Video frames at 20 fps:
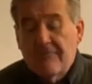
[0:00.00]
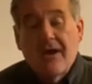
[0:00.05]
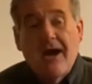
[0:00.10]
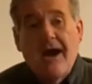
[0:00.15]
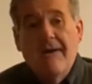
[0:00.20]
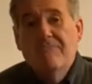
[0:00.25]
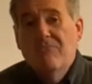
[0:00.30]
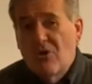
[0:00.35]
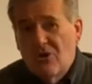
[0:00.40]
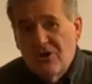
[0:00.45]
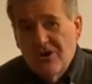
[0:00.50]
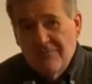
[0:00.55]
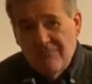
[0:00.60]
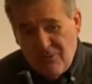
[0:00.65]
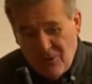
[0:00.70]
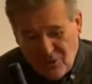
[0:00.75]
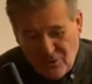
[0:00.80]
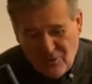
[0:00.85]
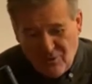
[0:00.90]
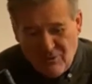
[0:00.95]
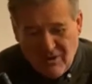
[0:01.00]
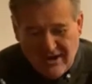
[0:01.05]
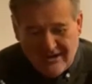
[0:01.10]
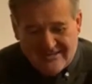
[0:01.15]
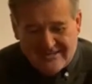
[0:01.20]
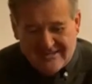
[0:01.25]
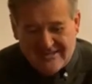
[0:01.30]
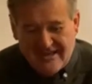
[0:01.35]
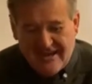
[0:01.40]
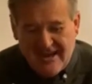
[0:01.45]
I'm not going to pour the wine
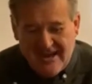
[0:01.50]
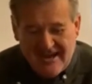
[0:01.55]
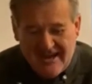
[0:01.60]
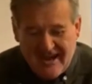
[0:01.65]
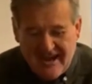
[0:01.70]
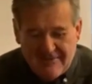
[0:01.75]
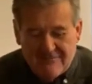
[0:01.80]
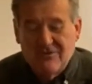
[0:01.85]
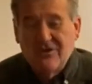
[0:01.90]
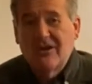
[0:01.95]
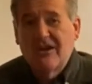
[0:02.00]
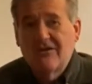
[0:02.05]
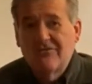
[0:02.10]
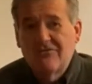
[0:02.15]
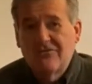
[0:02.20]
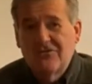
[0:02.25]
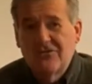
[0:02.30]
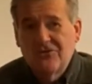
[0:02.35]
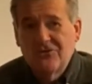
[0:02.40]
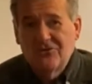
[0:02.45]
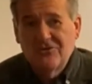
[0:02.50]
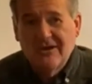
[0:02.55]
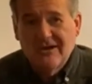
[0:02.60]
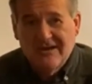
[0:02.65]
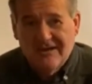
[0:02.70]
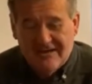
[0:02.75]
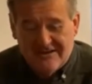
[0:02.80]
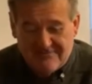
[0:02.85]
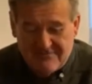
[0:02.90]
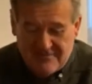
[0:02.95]
today, and you'll have
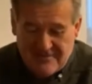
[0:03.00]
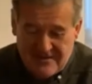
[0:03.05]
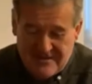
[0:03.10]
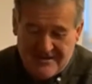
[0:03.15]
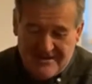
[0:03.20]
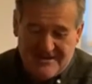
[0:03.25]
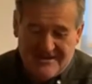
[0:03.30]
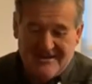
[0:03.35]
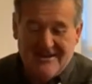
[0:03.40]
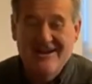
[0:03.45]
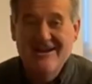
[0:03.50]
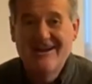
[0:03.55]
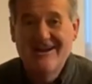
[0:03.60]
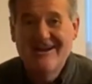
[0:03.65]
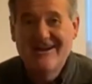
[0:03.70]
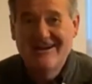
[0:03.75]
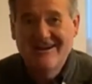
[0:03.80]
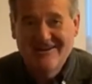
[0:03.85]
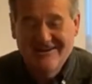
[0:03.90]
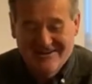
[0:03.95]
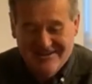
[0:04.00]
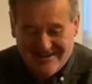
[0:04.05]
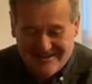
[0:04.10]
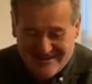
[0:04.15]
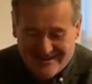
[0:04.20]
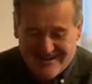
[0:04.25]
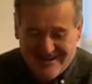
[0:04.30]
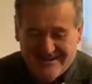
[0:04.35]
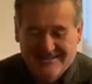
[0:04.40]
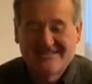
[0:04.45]
to
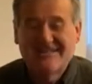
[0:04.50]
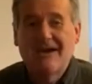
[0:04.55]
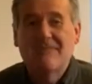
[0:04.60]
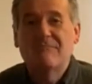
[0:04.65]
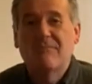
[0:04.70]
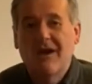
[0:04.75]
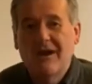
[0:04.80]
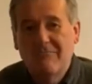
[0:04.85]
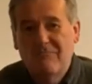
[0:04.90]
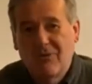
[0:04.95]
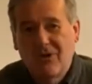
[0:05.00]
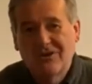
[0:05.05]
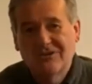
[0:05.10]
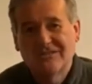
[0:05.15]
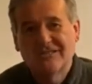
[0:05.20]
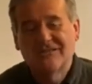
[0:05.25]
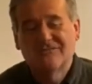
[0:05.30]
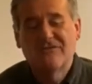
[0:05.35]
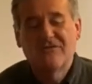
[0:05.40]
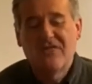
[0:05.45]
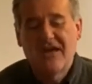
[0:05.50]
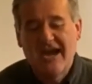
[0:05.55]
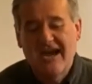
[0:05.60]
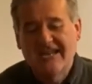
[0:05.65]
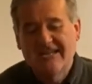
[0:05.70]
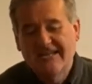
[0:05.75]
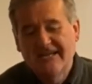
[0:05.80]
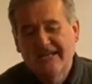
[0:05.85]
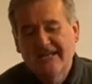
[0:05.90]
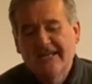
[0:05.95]
accept my apologies for that.
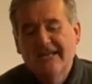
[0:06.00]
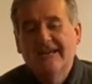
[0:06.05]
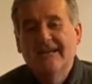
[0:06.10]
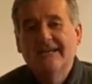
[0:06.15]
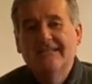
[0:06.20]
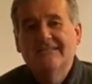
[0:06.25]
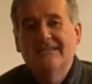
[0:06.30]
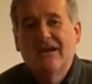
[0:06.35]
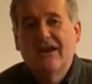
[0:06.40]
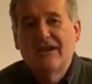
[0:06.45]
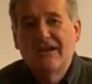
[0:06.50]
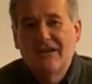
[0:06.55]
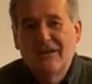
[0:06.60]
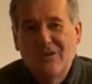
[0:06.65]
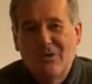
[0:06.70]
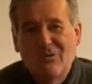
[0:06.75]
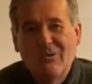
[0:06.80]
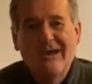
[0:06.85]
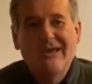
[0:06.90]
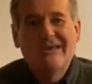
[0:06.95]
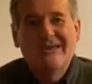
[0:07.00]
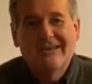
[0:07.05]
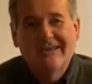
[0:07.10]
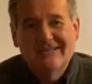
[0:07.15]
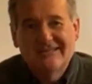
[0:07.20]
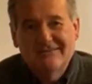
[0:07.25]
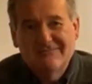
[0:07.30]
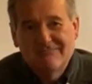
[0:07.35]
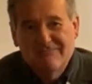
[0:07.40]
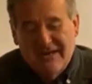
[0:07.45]
It's early in the week,
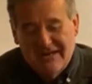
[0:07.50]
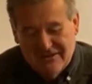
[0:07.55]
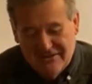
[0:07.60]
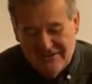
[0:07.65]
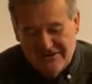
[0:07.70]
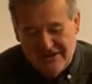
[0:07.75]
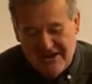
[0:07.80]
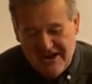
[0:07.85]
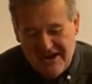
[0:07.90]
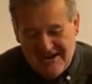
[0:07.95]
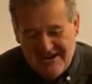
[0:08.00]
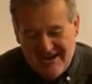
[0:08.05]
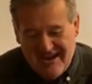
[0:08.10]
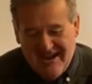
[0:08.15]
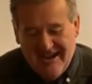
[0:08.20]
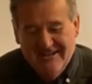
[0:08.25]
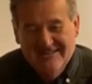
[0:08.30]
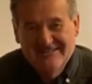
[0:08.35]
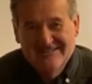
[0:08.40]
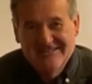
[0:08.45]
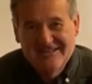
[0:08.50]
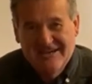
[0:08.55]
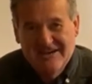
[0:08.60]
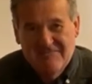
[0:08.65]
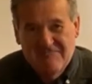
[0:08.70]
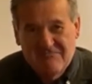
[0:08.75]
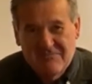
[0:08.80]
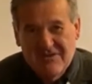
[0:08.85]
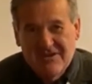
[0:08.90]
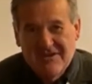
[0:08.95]
it's middle of the day,
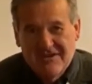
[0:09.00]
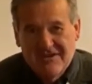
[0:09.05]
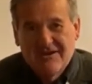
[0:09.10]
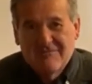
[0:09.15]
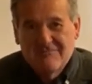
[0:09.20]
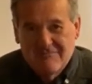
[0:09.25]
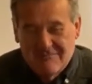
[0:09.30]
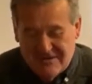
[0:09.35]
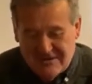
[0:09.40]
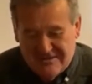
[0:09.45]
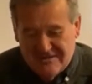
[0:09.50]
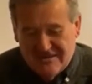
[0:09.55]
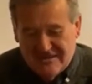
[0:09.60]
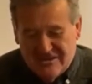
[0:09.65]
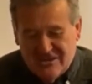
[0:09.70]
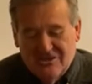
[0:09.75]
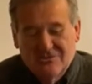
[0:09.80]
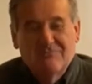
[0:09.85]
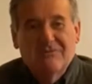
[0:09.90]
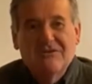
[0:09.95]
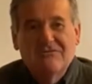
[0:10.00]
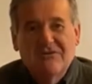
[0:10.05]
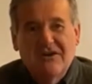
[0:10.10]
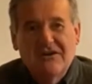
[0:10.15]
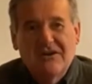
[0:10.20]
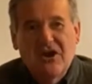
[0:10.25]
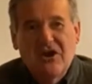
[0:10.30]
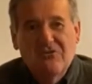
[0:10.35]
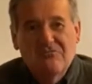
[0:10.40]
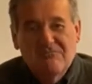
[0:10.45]
and please excuse me if I
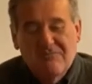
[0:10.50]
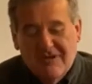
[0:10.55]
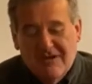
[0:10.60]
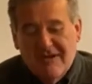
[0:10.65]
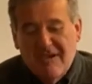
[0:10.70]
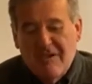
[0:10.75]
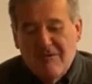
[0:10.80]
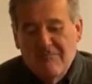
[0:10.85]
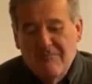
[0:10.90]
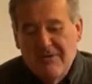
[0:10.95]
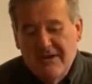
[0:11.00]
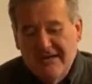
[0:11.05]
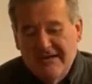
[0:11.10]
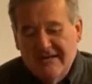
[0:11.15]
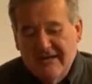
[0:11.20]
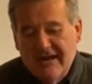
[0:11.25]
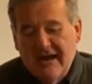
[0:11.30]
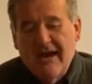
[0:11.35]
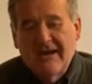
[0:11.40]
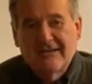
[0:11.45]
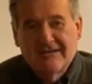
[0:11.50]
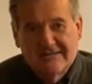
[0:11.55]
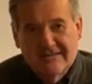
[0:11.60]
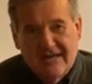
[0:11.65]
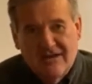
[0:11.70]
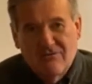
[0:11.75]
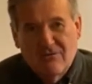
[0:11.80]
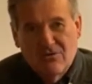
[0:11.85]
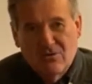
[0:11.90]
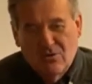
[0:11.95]
don't. But I can
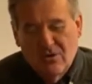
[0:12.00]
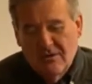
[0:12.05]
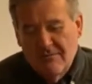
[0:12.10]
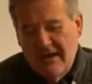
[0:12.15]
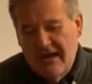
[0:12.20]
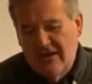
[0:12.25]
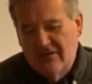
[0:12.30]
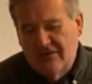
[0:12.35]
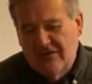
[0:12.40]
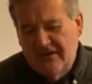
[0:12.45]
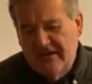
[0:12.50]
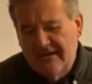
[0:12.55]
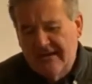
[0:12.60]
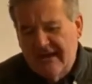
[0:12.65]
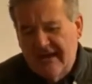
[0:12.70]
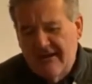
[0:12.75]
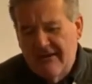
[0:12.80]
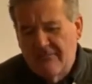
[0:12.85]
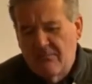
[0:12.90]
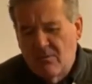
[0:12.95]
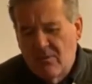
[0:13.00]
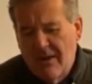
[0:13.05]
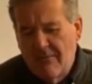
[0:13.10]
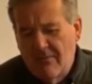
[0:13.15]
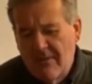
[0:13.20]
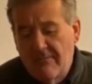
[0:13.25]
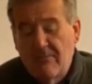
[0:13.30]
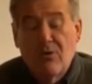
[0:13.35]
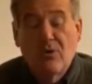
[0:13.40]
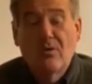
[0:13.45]
tell you all about it. When
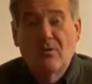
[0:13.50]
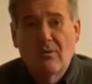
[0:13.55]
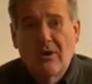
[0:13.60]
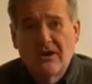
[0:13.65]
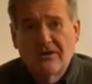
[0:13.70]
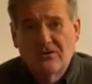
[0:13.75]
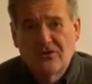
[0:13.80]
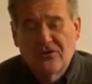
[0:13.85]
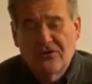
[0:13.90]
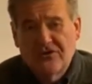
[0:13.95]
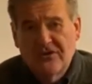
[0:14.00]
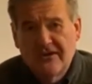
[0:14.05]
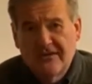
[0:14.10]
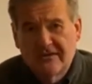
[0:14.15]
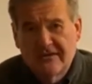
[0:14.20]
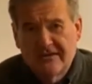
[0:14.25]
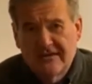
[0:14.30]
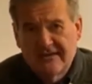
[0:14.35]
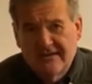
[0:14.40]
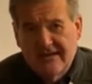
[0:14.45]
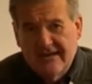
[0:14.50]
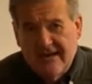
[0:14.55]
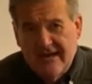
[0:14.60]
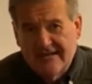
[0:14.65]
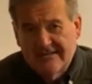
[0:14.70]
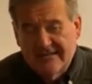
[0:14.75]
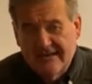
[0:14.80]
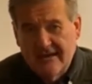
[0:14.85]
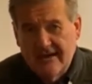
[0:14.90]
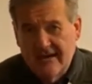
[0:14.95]
we pour the wine, you'll see that it
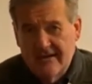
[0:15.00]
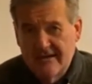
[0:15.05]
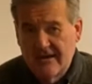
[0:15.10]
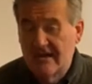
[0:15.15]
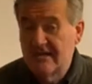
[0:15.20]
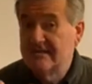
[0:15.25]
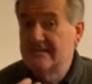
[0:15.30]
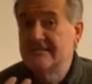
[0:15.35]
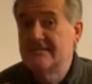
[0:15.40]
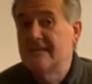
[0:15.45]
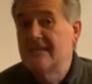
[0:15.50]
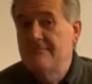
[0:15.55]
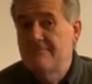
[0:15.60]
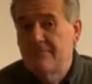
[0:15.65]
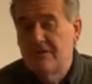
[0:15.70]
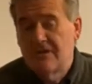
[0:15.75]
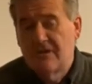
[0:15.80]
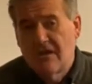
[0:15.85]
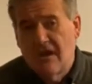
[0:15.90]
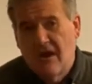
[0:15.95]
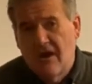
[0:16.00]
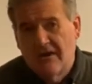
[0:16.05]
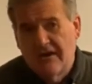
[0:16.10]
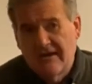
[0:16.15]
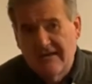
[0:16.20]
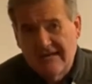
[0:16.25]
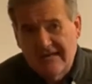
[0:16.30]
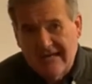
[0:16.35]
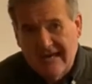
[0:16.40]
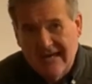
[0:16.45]
has a nice deep
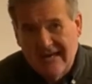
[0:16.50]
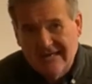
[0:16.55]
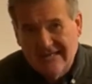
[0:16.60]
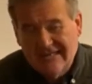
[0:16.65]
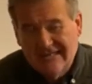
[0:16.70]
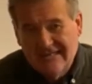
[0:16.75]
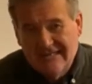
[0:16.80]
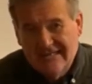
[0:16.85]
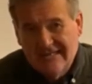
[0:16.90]
garnet colour.